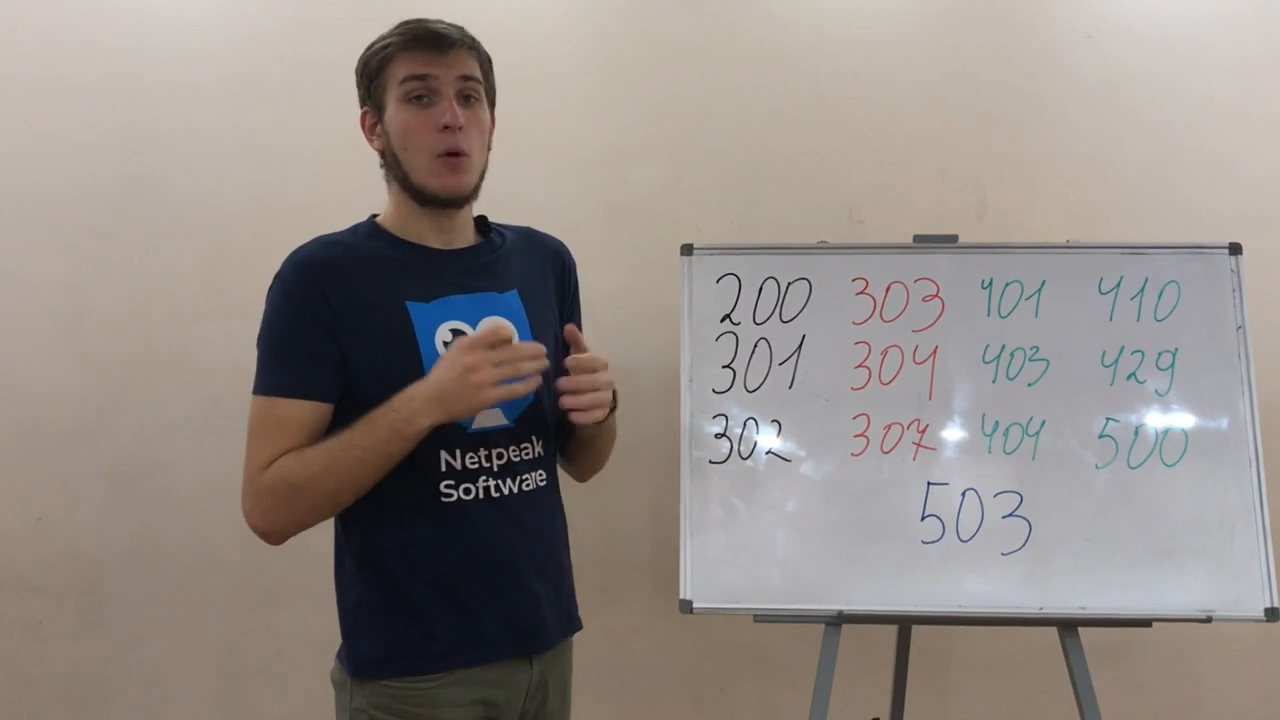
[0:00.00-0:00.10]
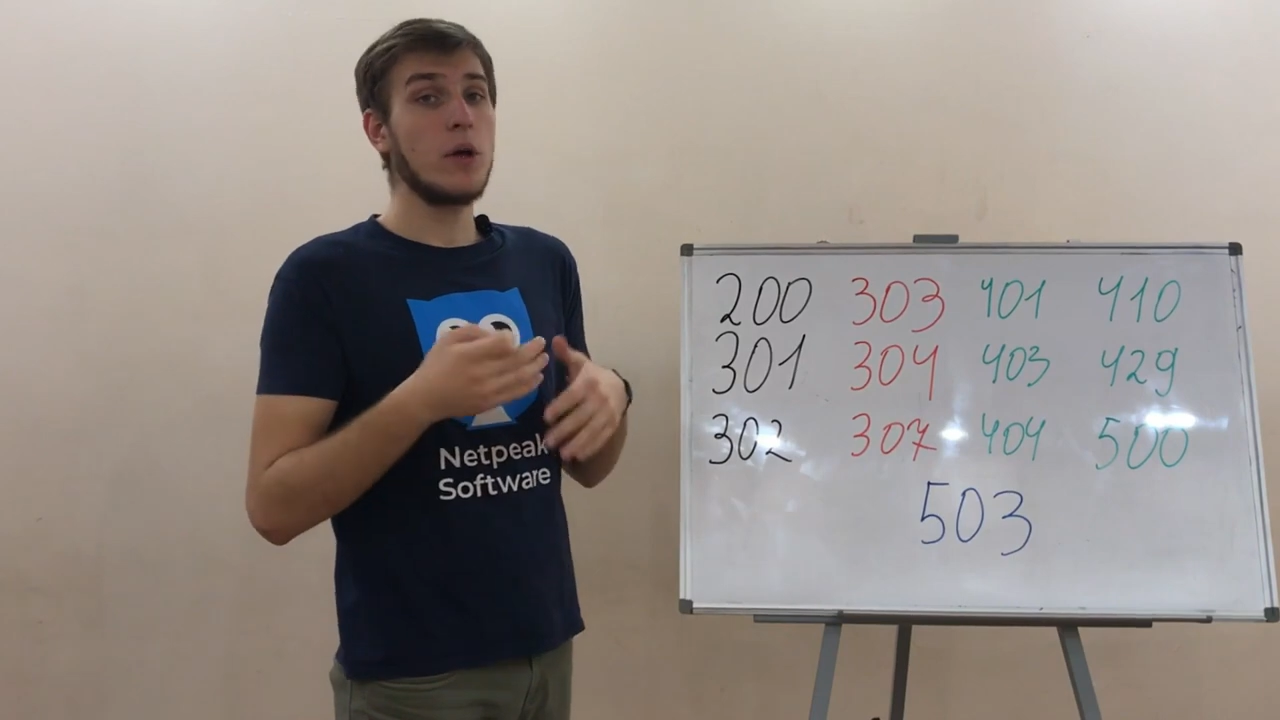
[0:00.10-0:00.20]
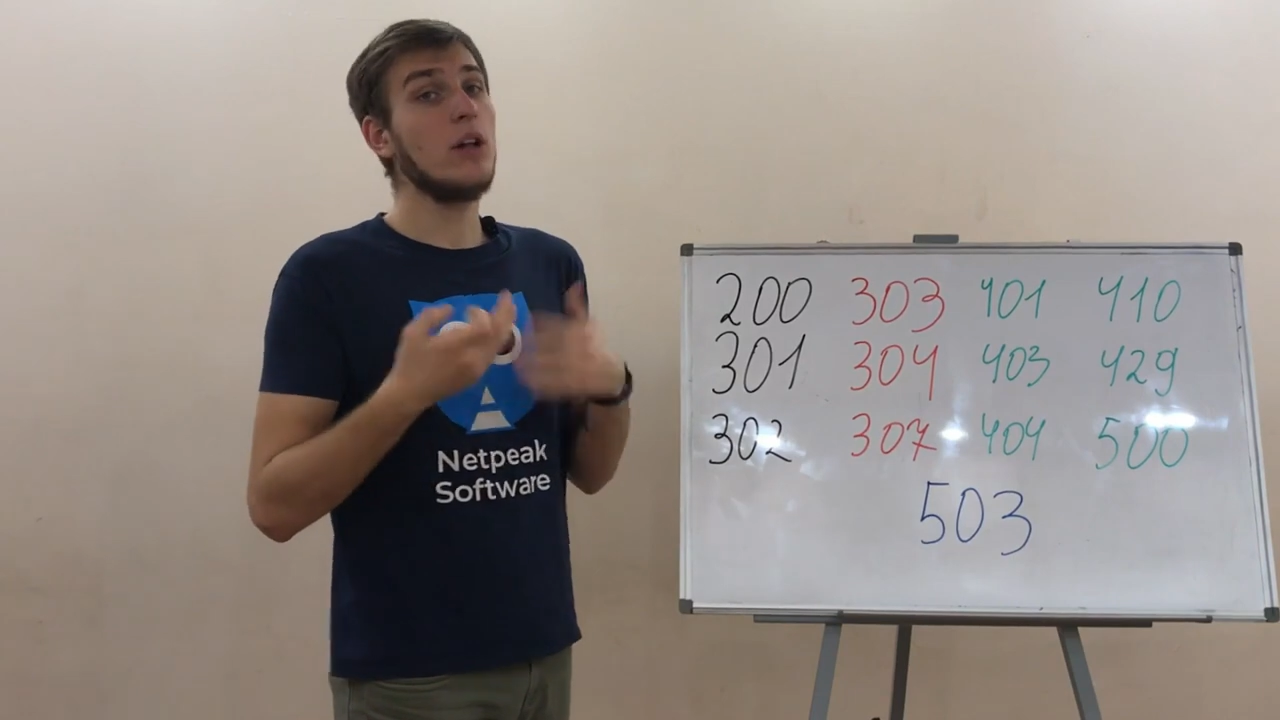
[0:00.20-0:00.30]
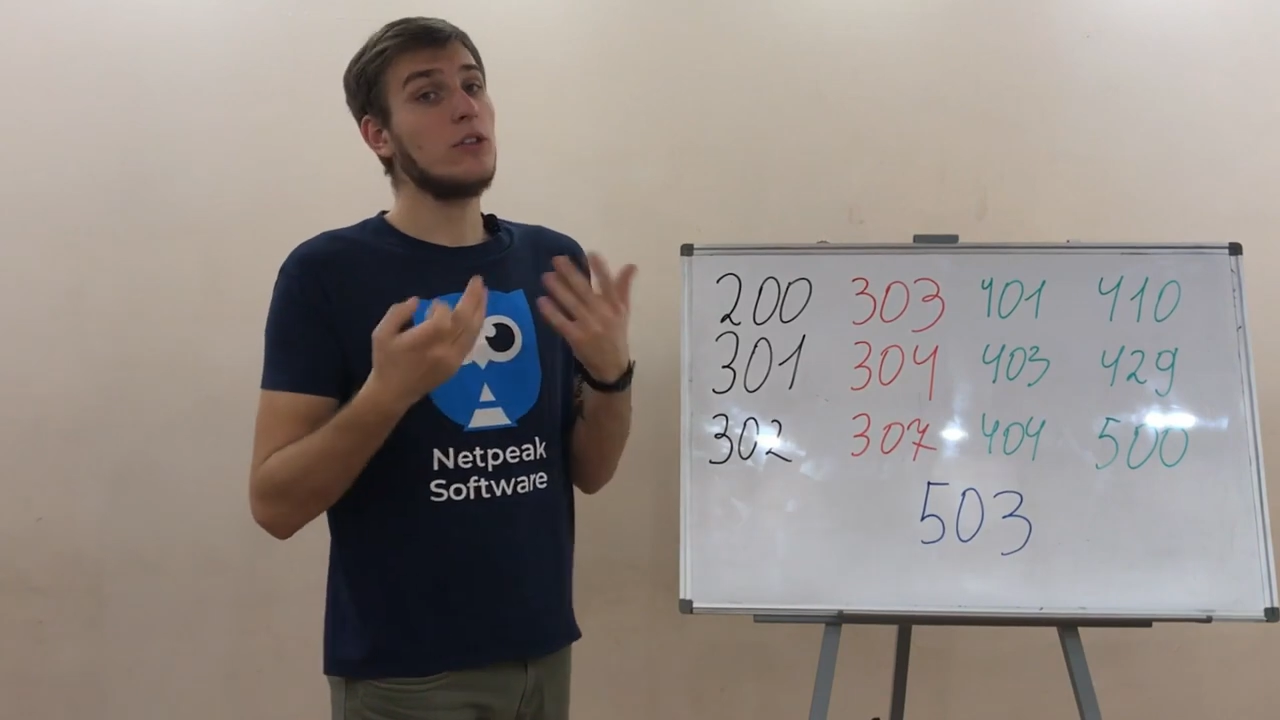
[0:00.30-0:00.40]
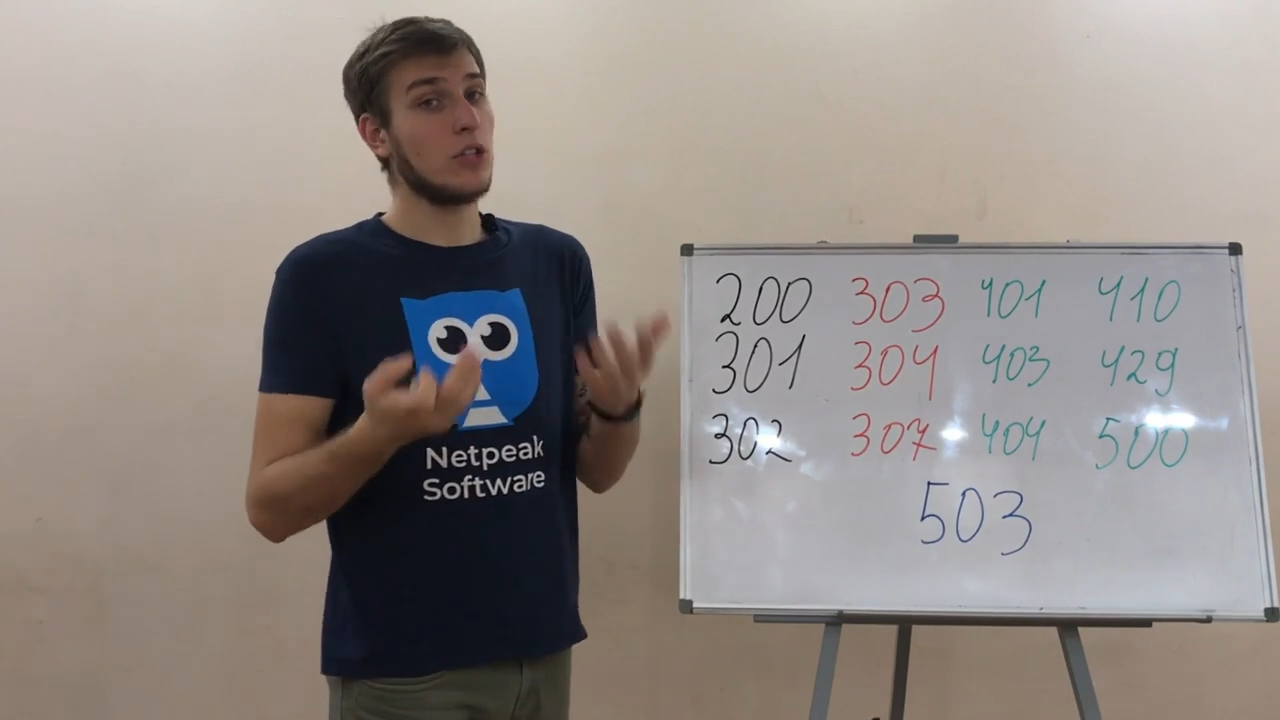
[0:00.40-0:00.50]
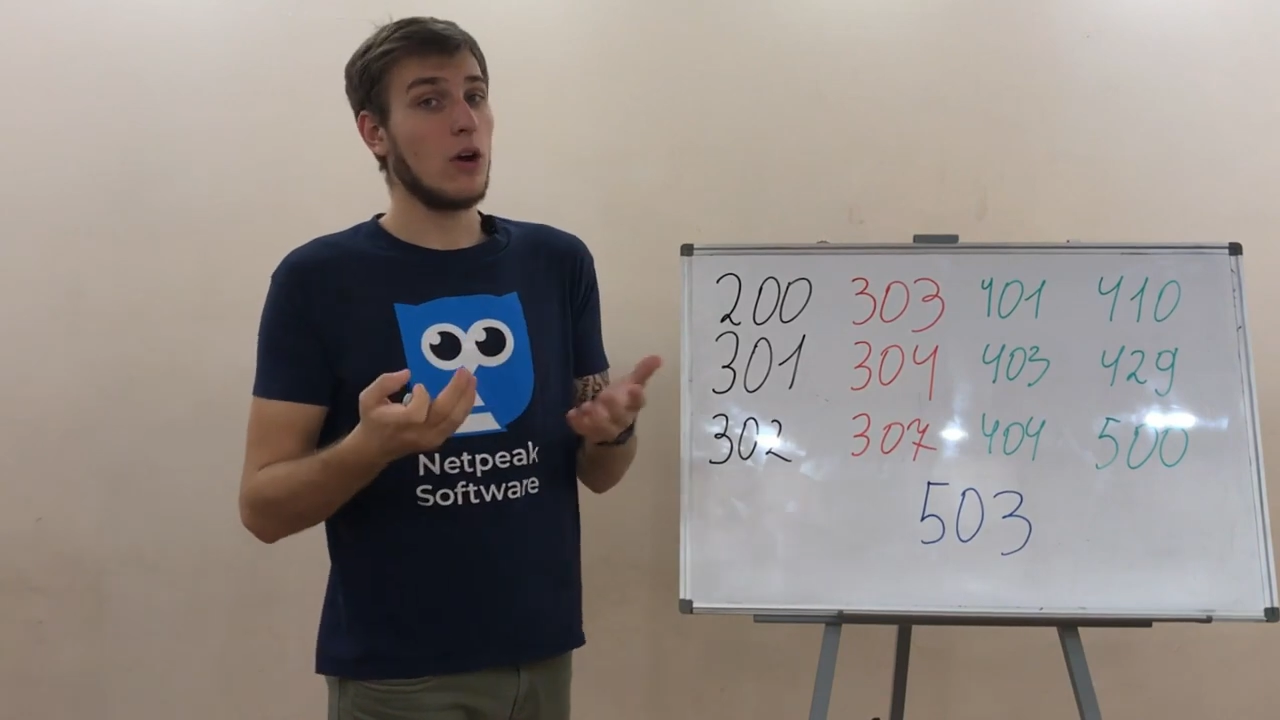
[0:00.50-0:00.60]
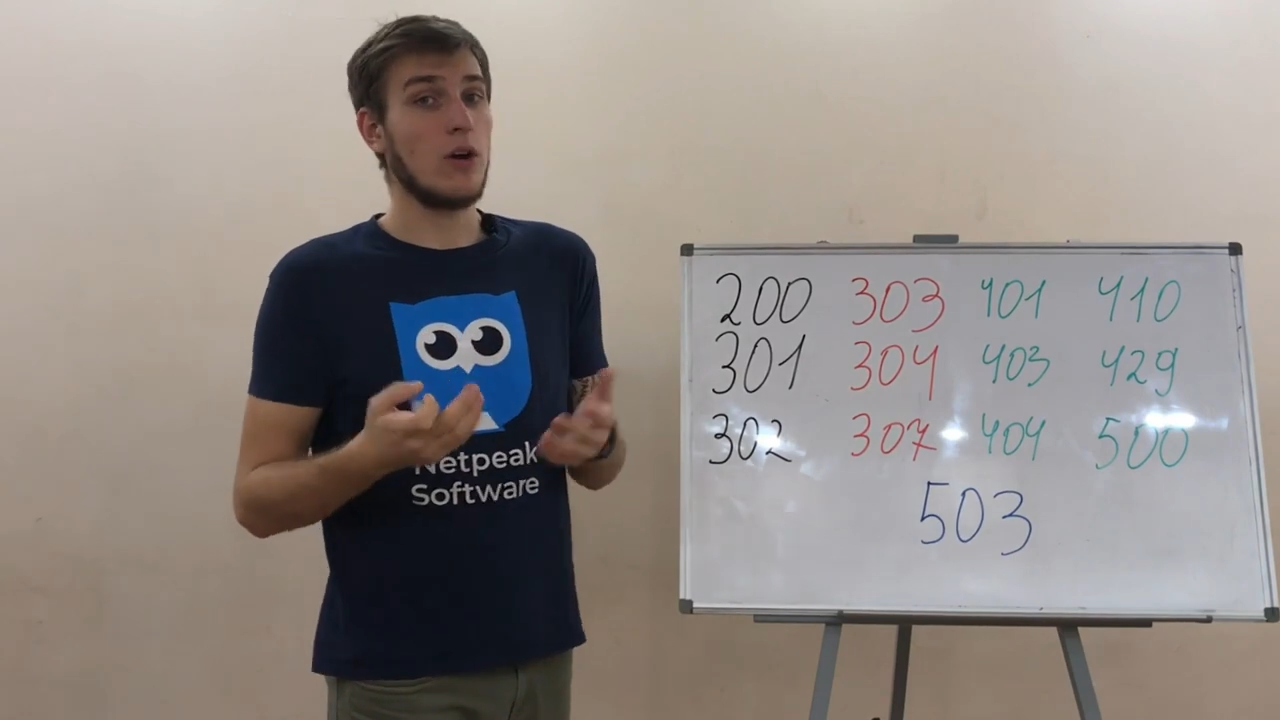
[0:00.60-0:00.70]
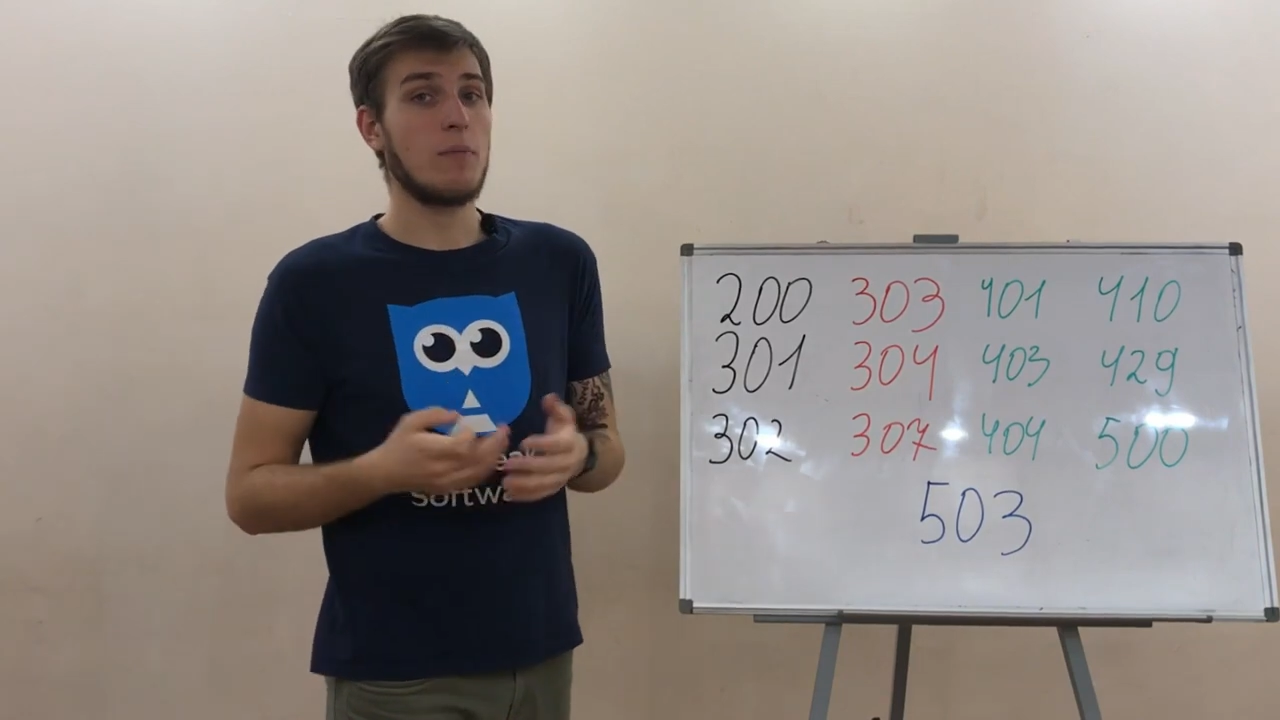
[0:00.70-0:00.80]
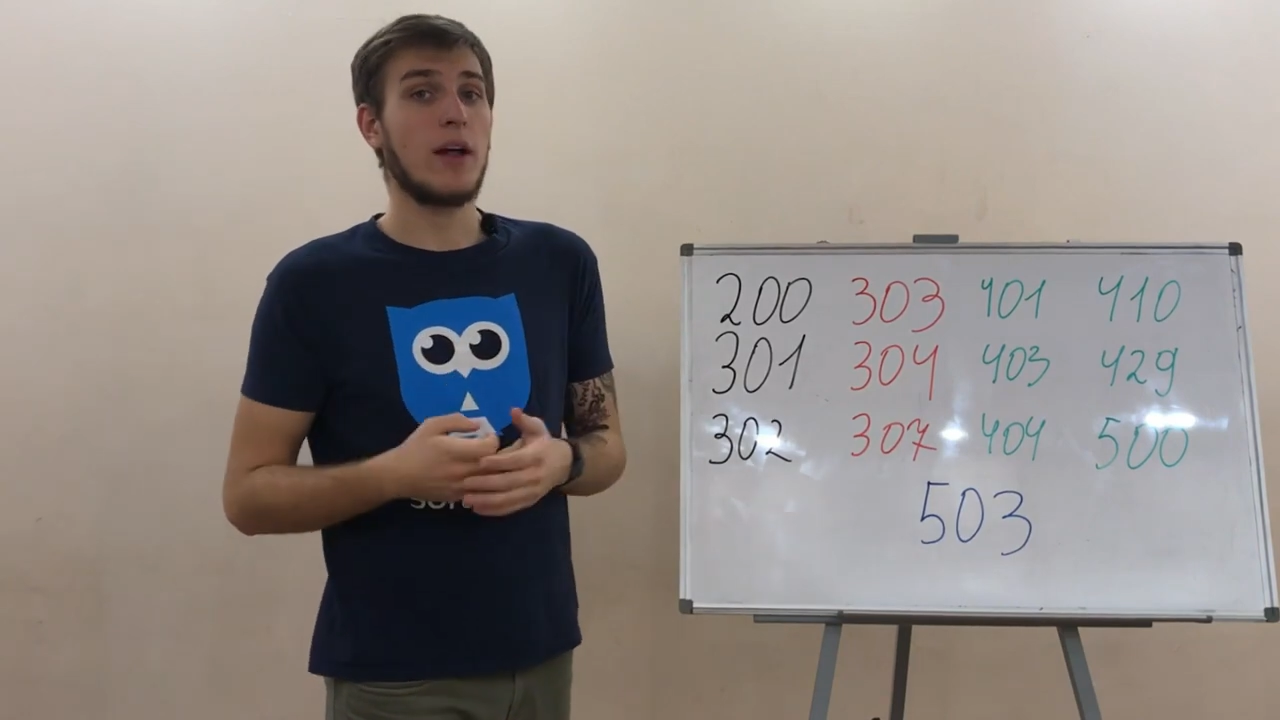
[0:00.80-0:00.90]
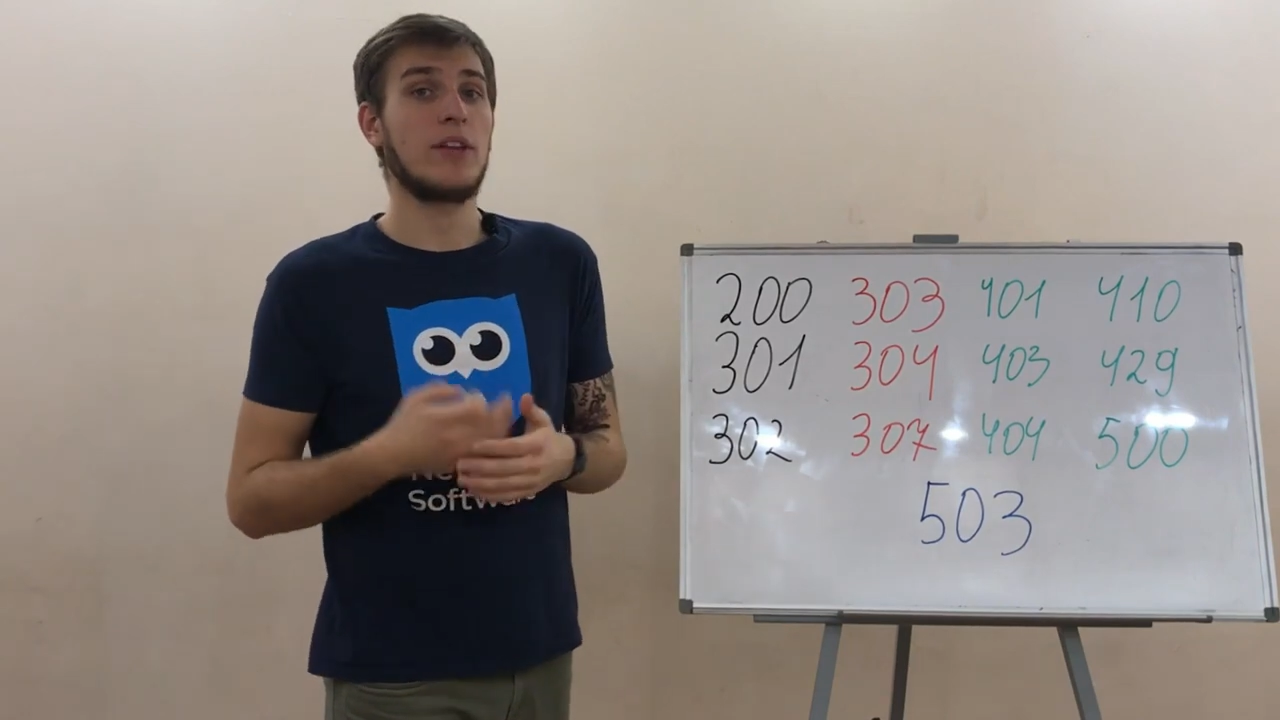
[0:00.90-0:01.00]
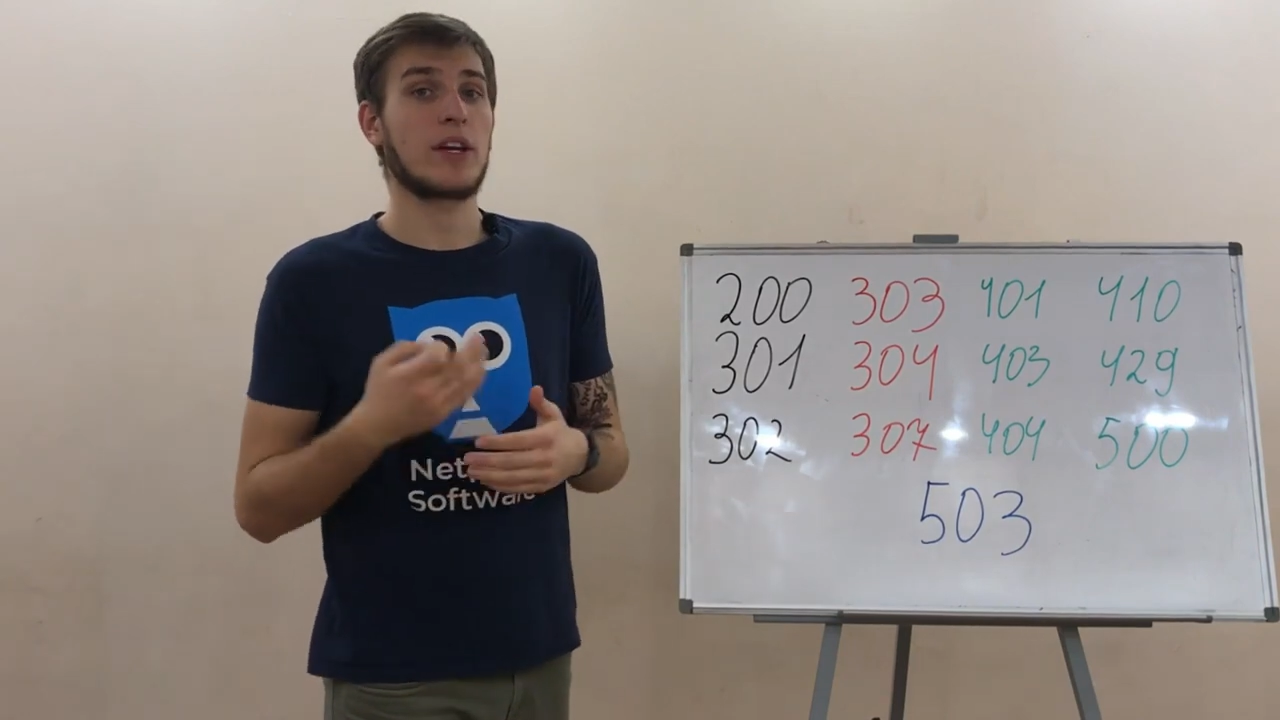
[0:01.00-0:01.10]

We all know about